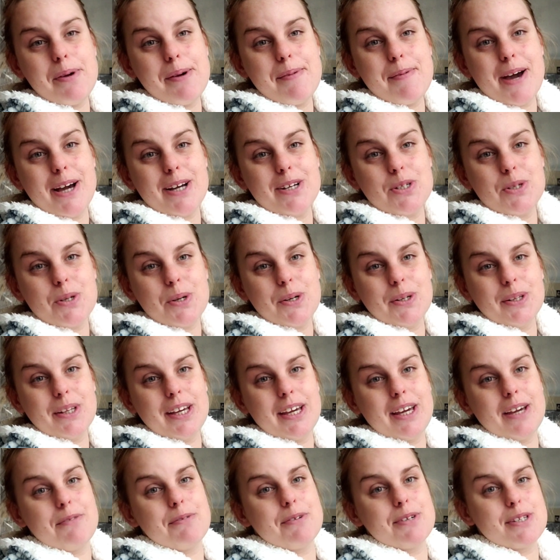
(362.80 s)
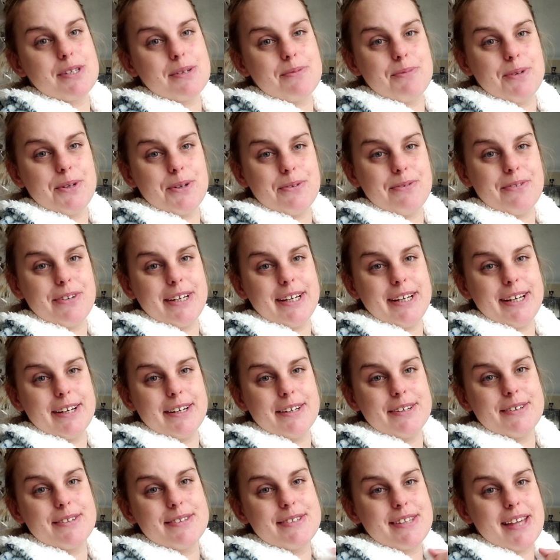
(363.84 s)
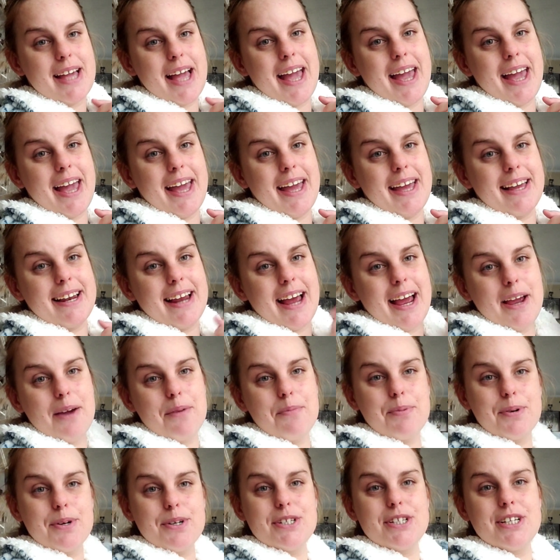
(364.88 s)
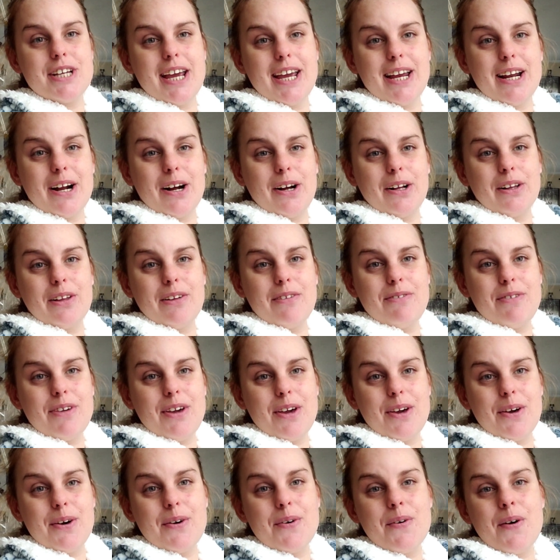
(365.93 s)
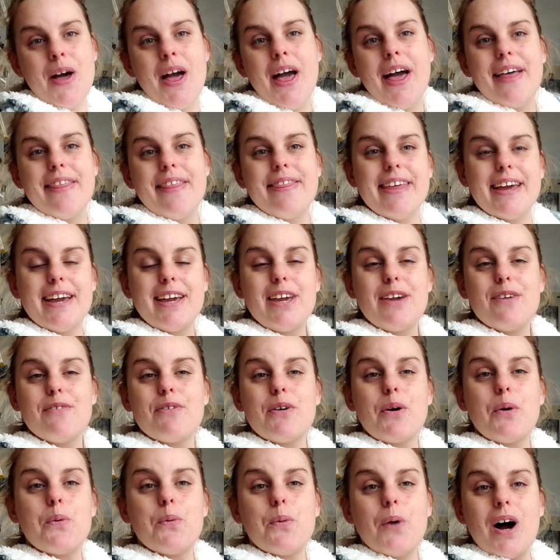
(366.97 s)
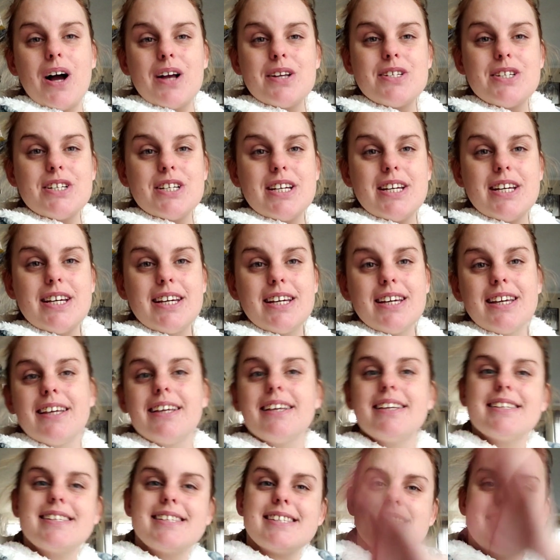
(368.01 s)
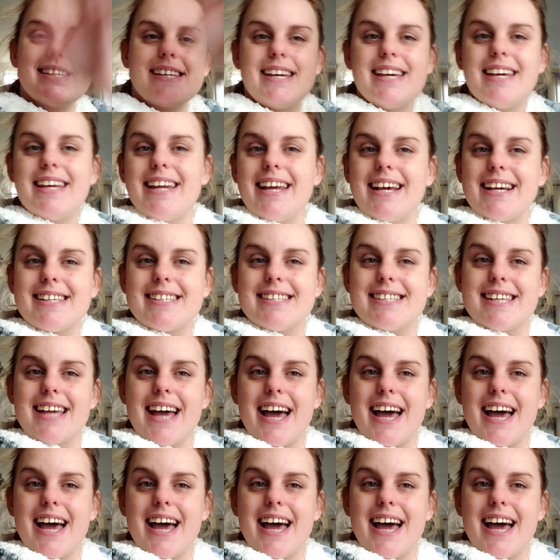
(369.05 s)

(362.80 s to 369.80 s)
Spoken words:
be back shortly with some new videos, and I appreciate all of you. Thank you for watching. See you next